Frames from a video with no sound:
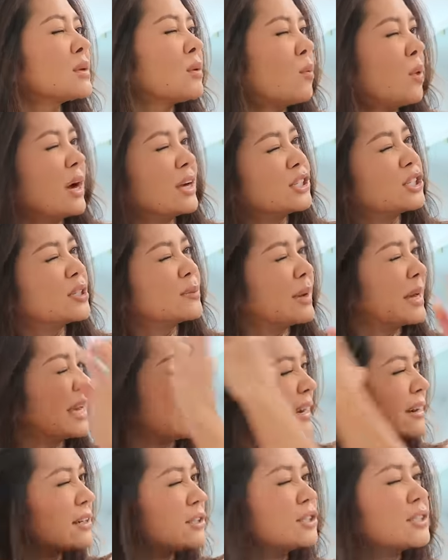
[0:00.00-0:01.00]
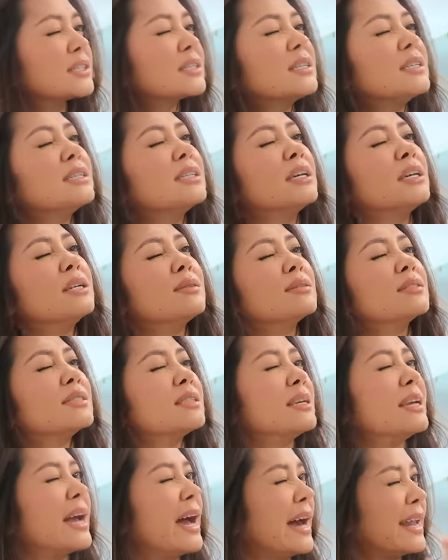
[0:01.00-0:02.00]
washing my hair and just
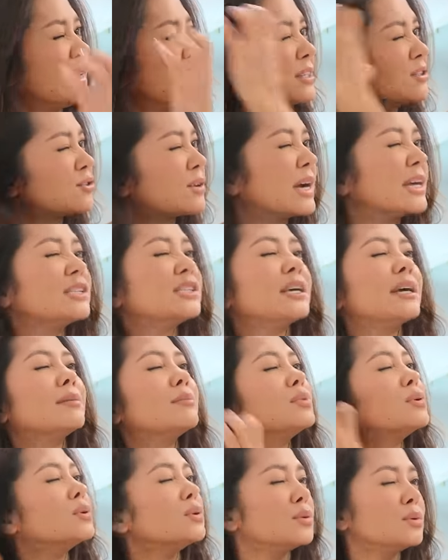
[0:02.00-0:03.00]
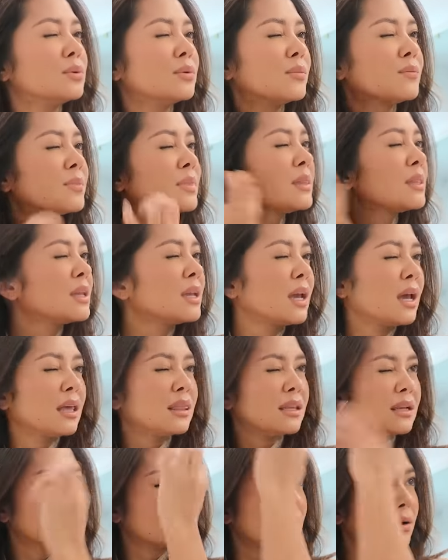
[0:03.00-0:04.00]
continuously adding dry shampoo
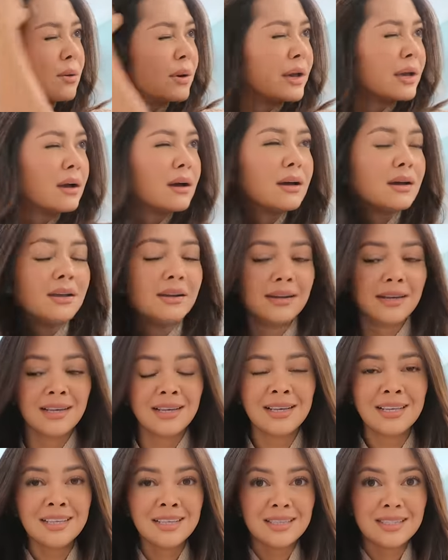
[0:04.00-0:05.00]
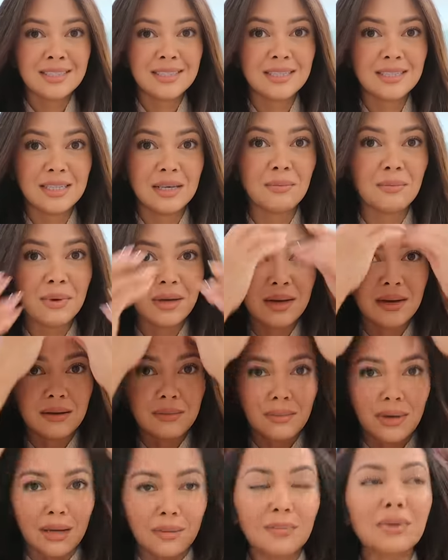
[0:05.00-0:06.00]
and then going on sleeping
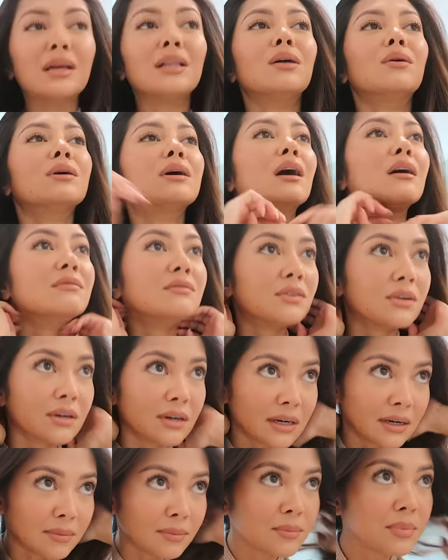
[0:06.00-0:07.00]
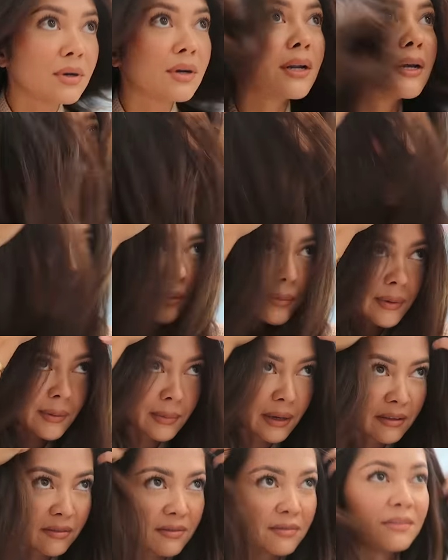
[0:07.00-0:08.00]
on my pillow cover and putting and rubbing
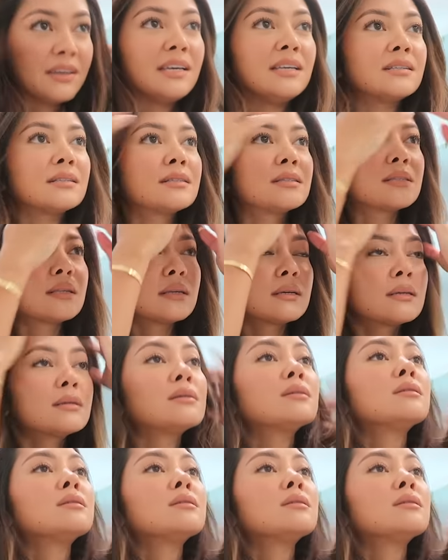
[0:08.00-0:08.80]
my face